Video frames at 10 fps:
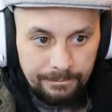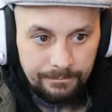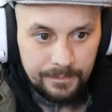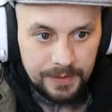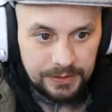
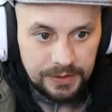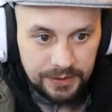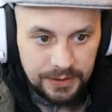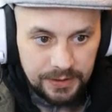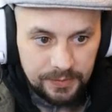Mr.
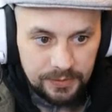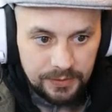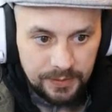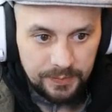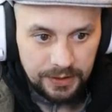
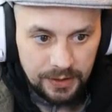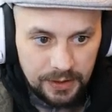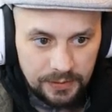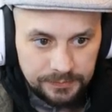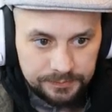T-Ball, there we
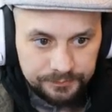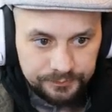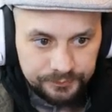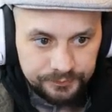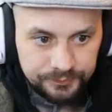go.
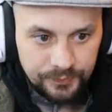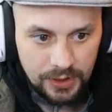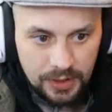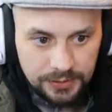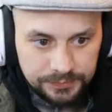
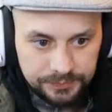Done.